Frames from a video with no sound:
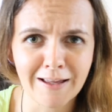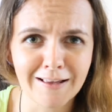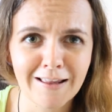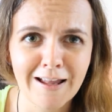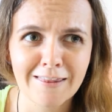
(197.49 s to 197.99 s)

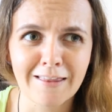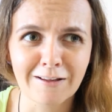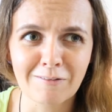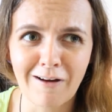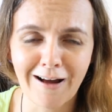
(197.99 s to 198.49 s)
in
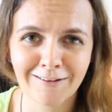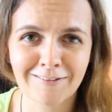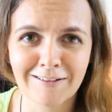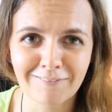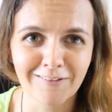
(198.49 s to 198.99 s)
that you
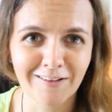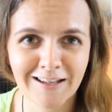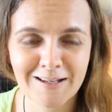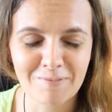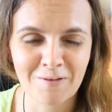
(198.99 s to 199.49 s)
actually want to keep.